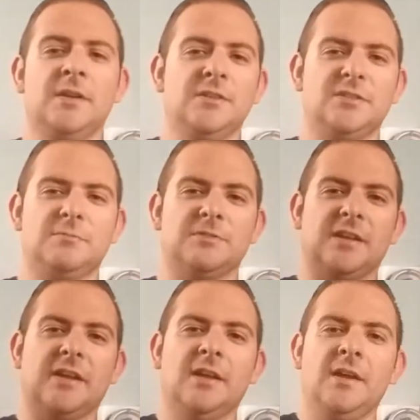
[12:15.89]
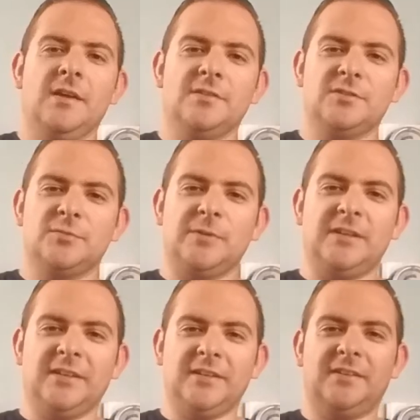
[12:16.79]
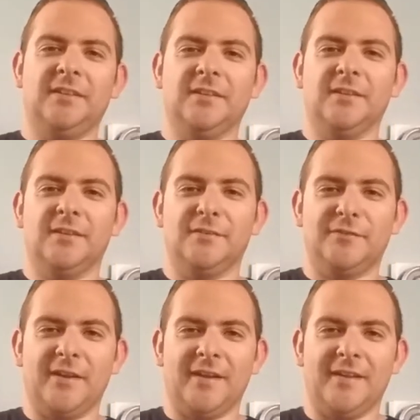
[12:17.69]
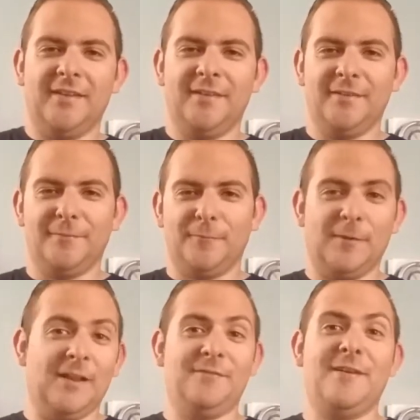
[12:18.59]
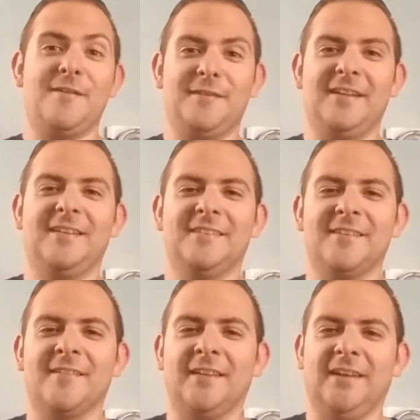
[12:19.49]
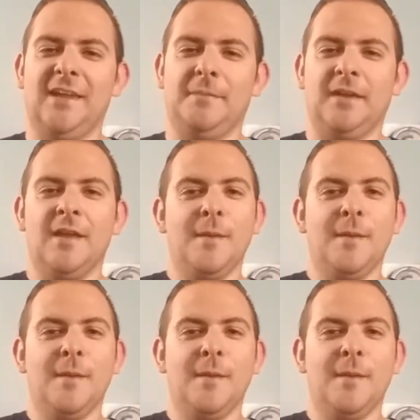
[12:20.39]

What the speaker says: Just it was like sweetening the deal of what I found at Starlight Gaming.